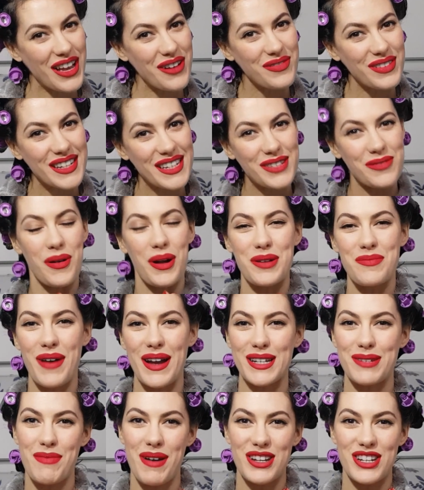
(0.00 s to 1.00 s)
guys, welcome back
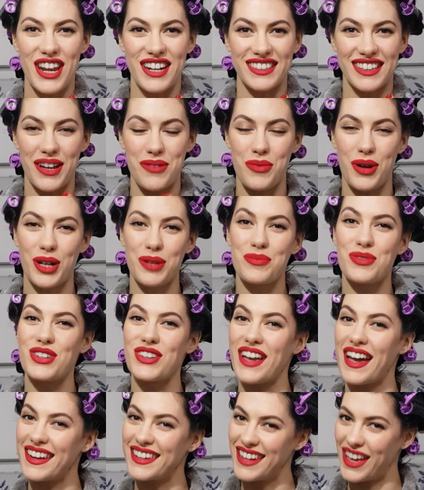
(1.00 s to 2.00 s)
to my channel and welcome to
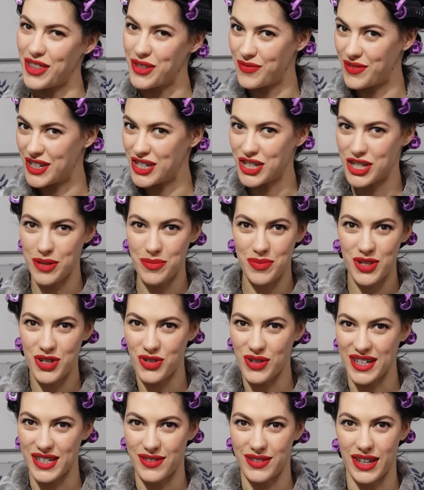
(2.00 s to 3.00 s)
another vintage tips and
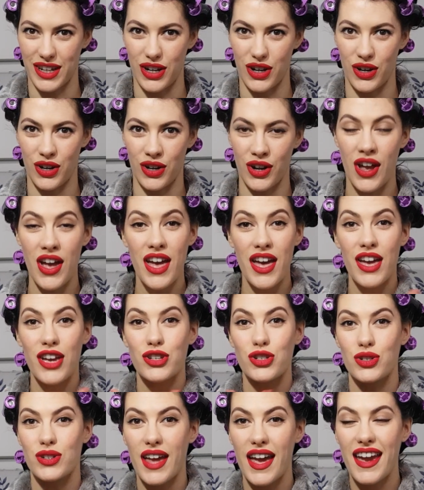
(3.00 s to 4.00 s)
tricks video.
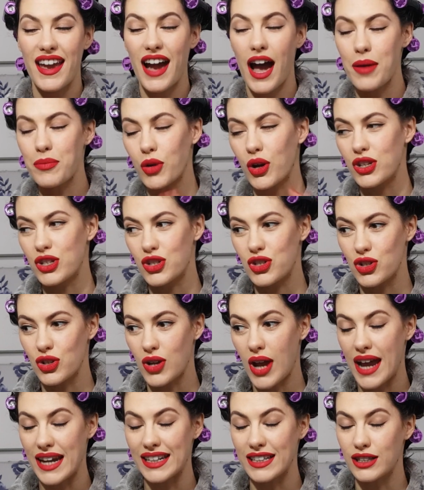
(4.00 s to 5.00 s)
Today I'm going to do
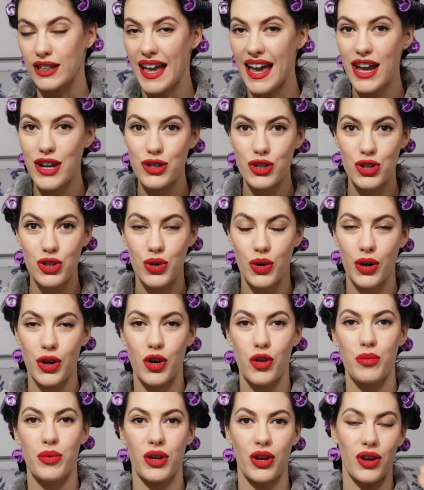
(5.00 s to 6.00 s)
a little hair tutorial
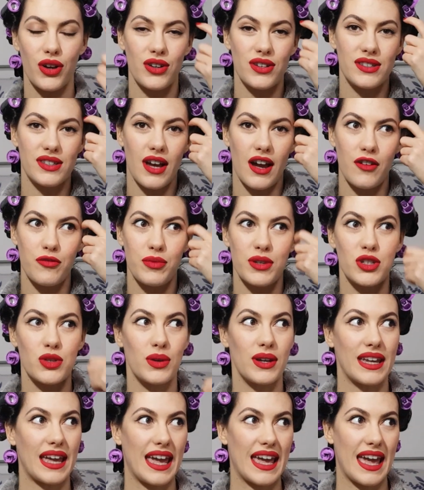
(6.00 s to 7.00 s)
because I've been
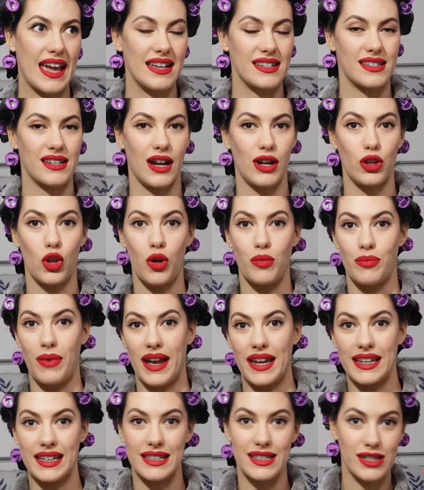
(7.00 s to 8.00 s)
doing a hairstyle on my
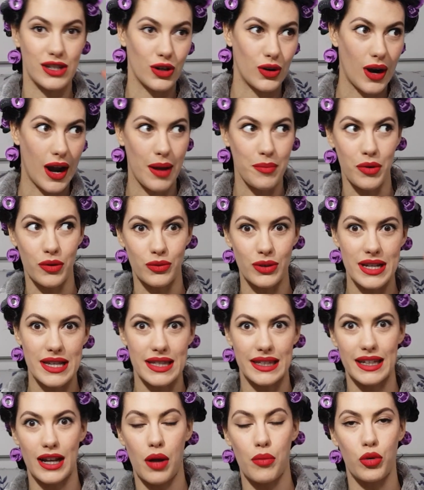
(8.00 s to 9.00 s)
Instagram
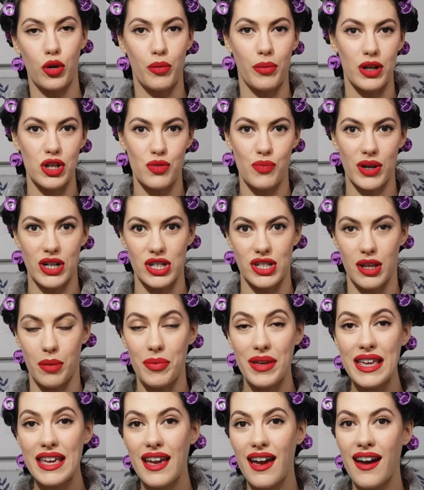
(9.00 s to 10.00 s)
recently. I'll put a bunch of pictures up
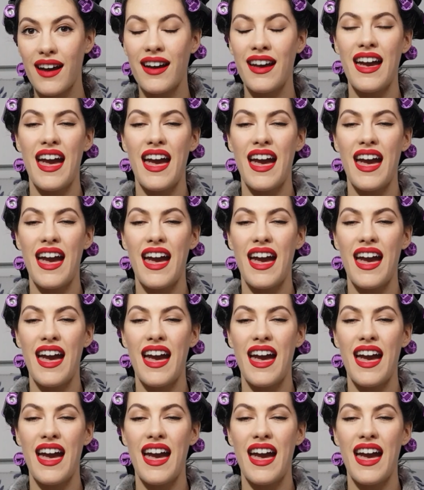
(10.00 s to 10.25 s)
here